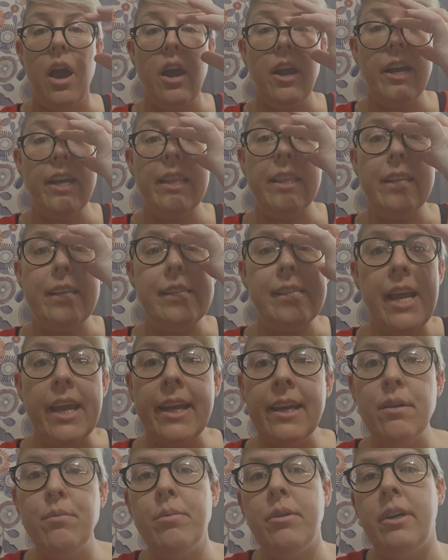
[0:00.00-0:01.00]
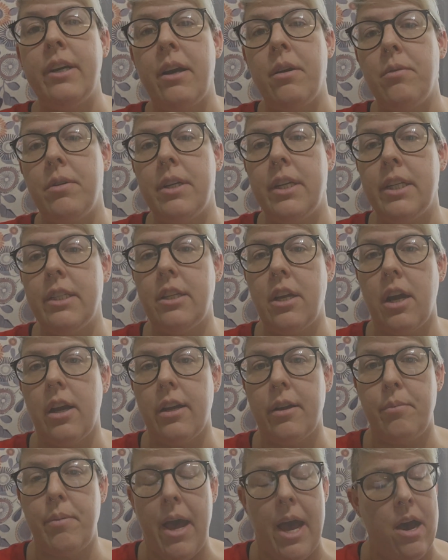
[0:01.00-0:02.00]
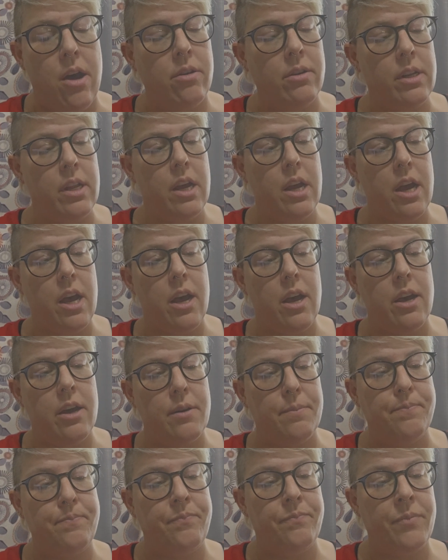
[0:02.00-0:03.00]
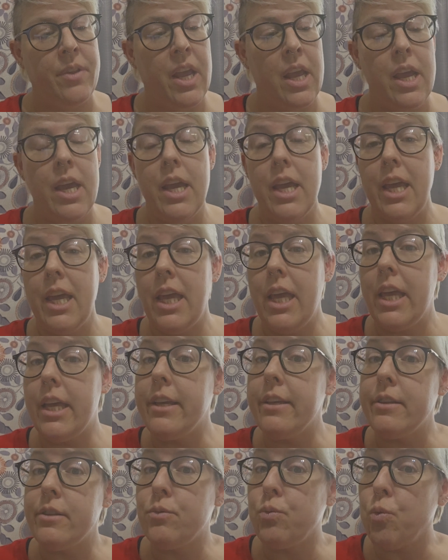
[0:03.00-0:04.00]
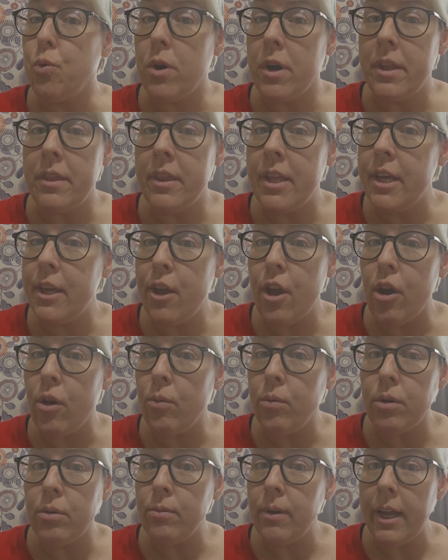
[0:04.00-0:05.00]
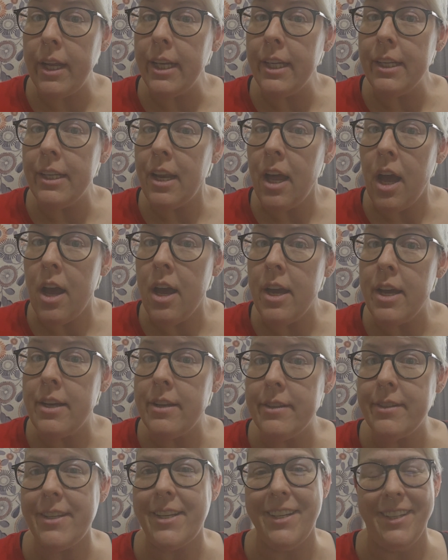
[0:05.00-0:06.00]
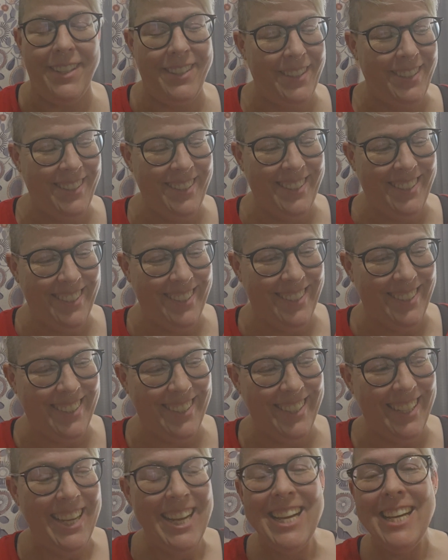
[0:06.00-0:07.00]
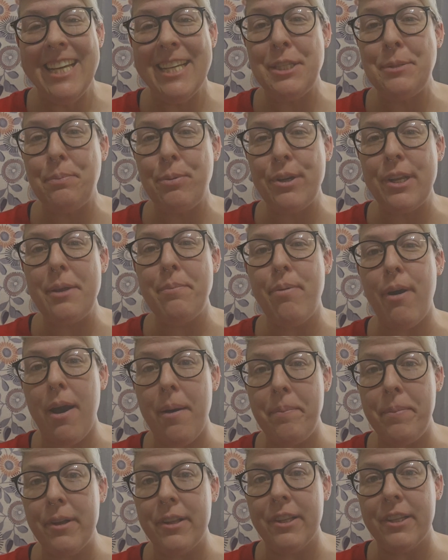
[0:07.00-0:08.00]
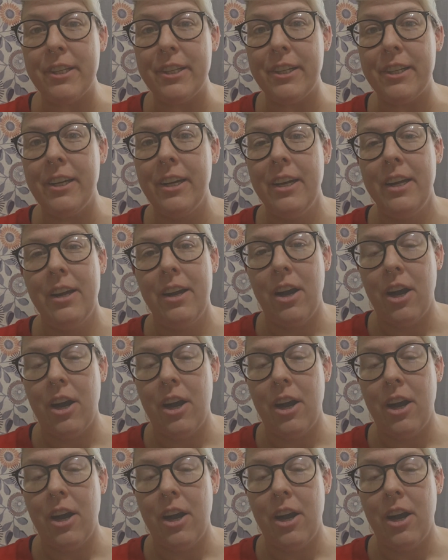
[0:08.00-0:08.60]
All right, the second book I want to talk about is one that y'all will recognize. It's pretty popular